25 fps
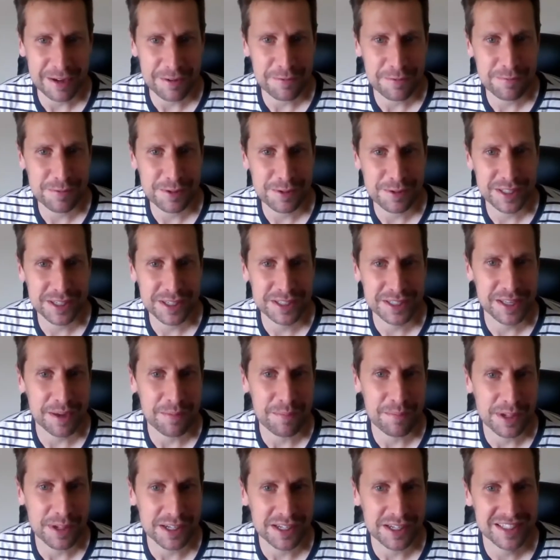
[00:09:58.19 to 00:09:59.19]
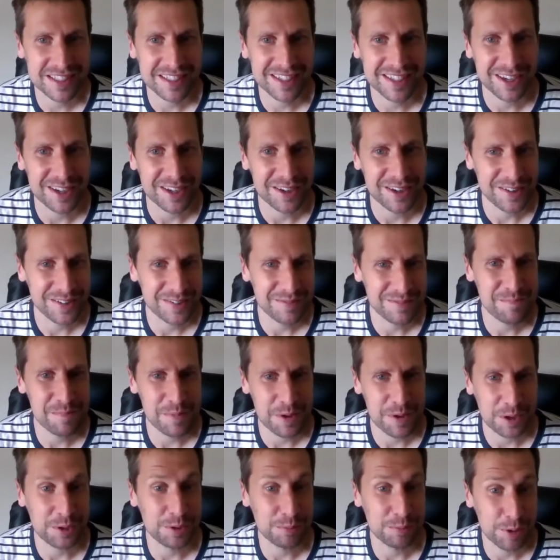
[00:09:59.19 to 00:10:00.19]
was the stimulus to
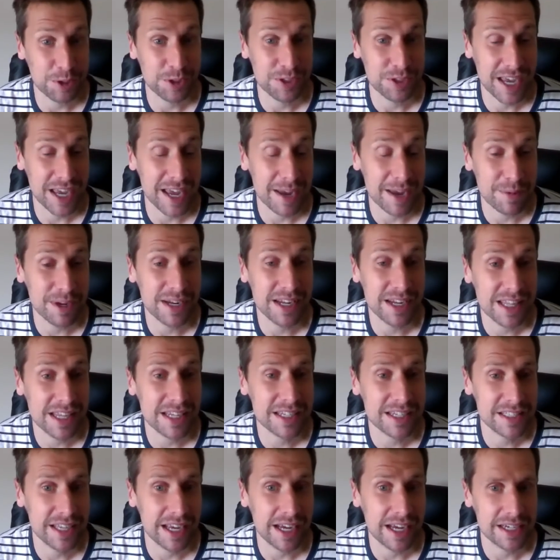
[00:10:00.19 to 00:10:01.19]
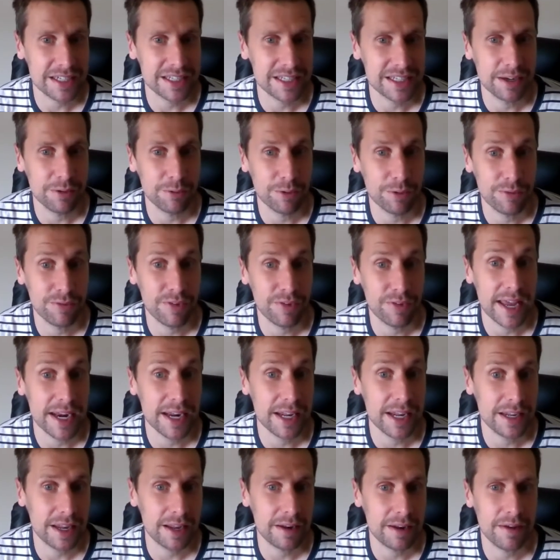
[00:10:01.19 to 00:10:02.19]
put time into this, to actually refine
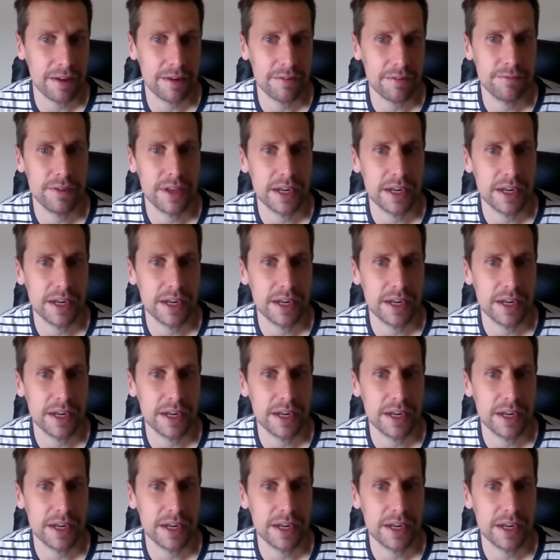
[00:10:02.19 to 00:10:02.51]
it and